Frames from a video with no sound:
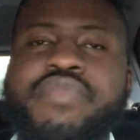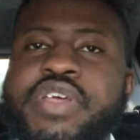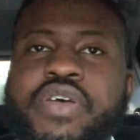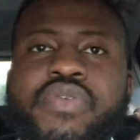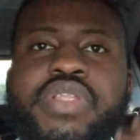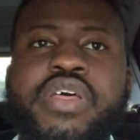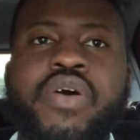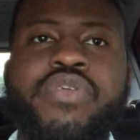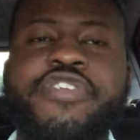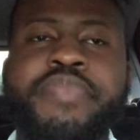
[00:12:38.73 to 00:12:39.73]
You know, the
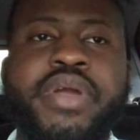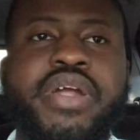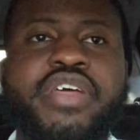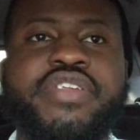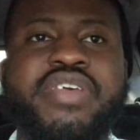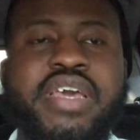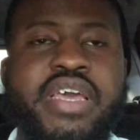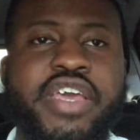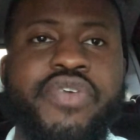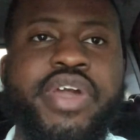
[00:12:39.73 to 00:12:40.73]
Holy Spirit is
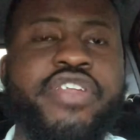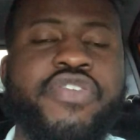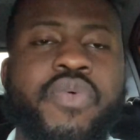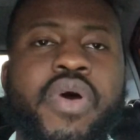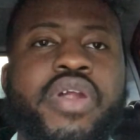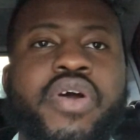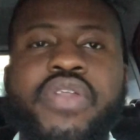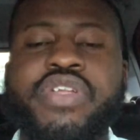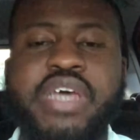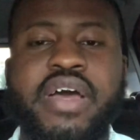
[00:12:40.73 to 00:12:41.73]
equated to water all
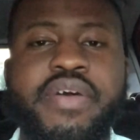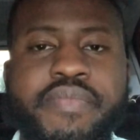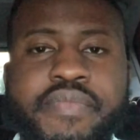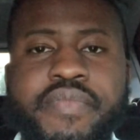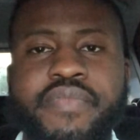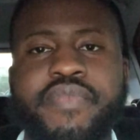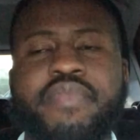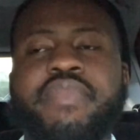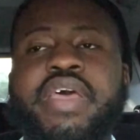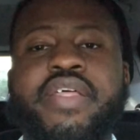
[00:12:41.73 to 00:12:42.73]
the time.
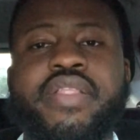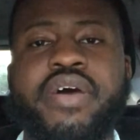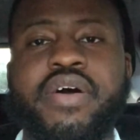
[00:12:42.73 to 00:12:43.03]
In